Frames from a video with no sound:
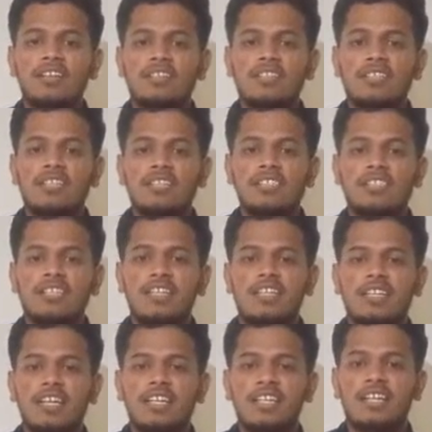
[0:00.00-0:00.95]
In
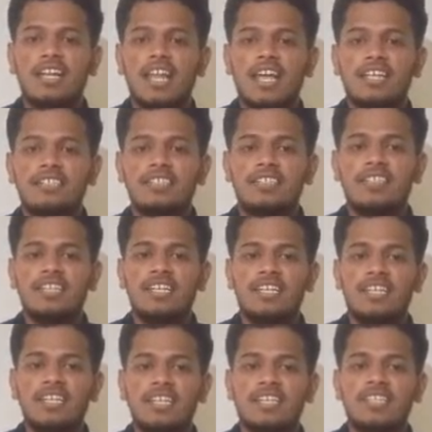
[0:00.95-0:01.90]
generate class
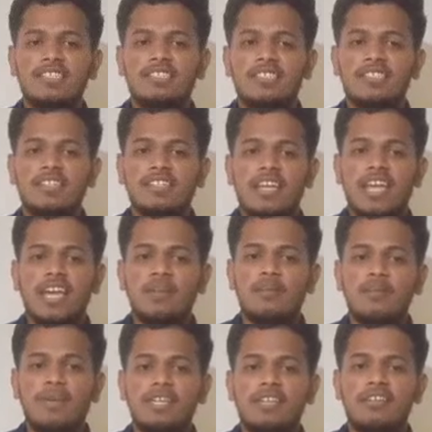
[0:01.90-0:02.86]
declaration can
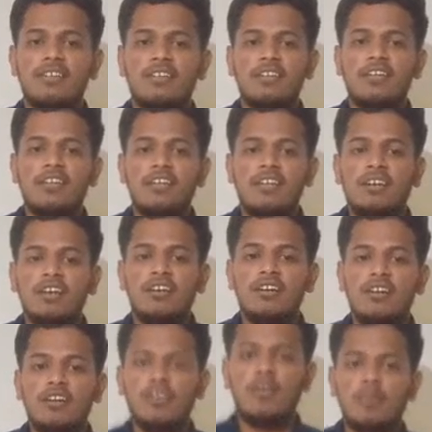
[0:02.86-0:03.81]
method
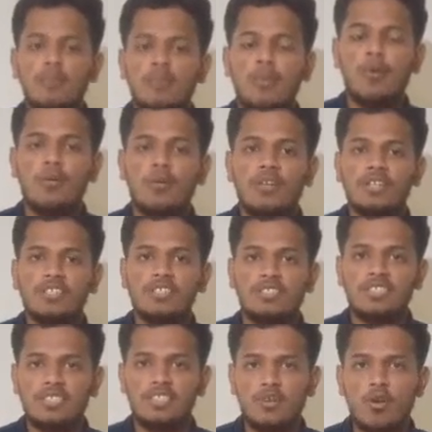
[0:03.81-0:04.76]
components
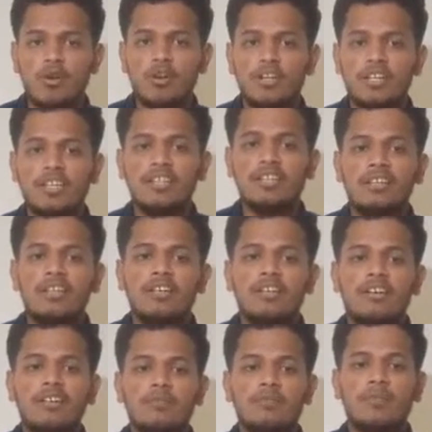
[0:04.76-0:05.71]
in order.
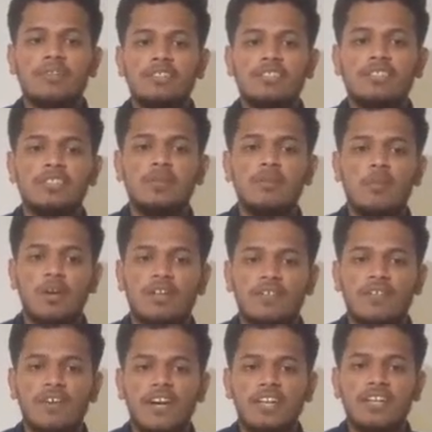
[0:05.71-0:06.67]
First is a
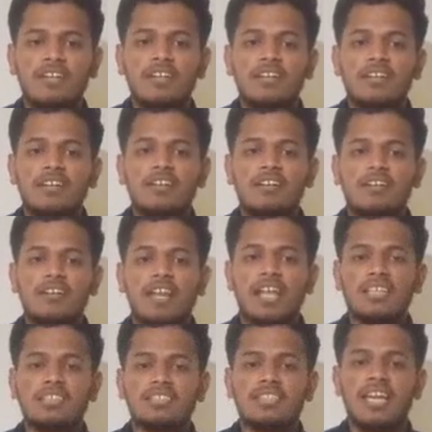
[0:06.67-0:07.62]
modifier. A
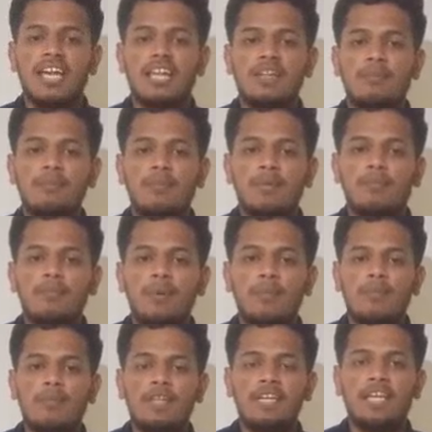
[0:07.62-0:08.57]
class can be
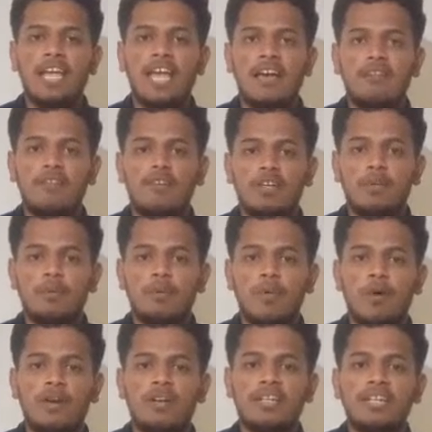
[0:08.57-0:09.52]
public, have
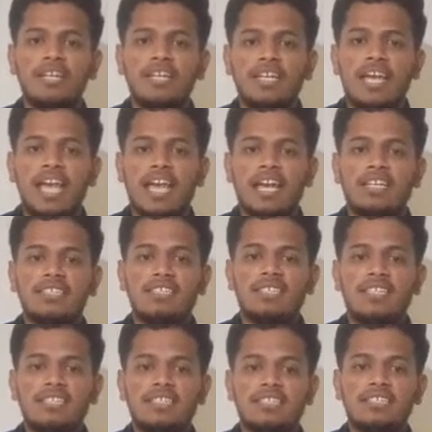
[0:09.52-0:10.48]
default
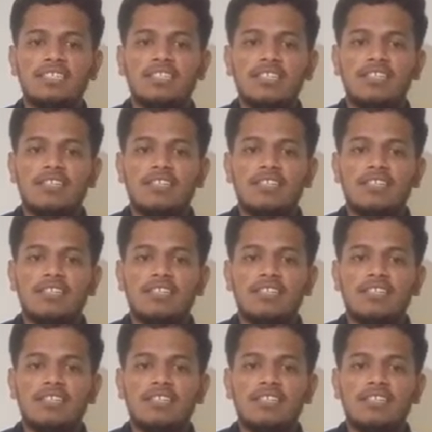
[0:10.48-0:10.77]
access